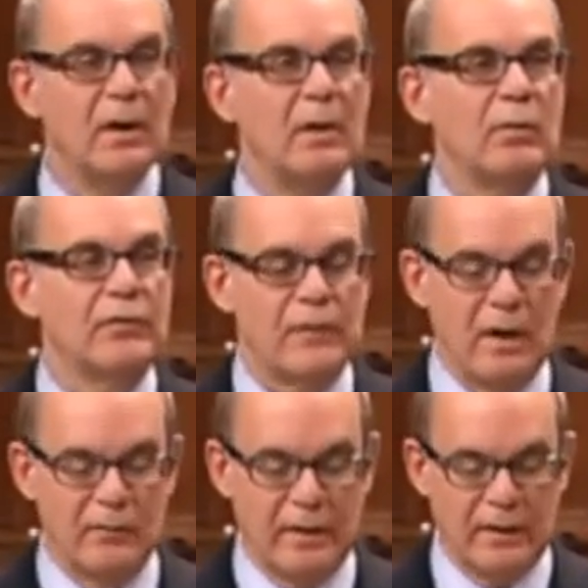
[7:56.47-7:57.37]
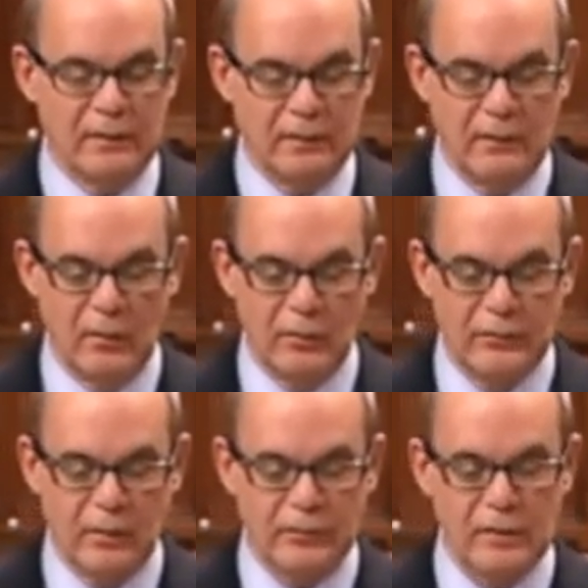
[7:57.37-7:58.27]
which found that in those
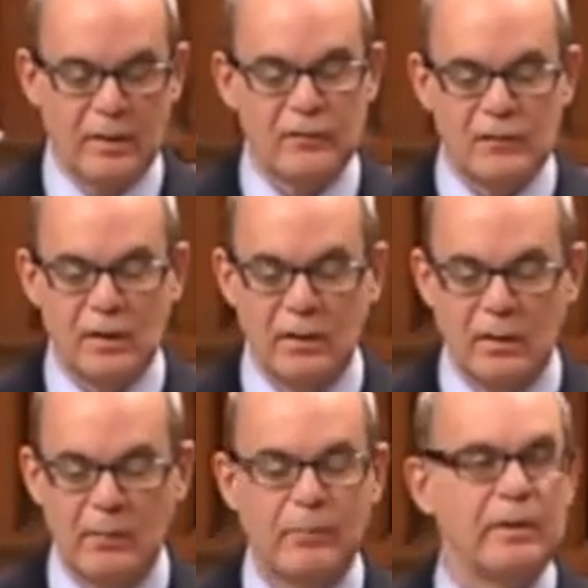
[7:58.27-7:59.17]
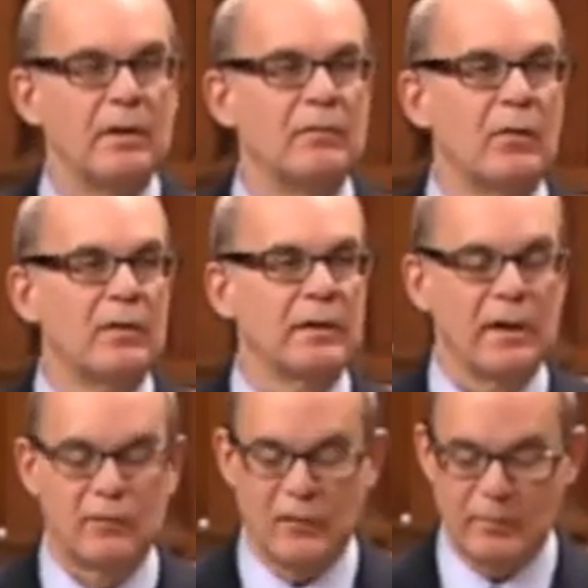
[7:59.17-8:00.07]
votes not a single MP voted
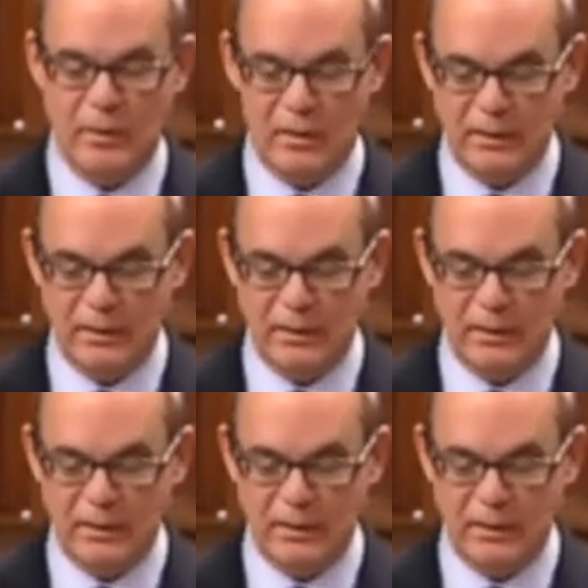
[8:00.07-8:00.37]
against the party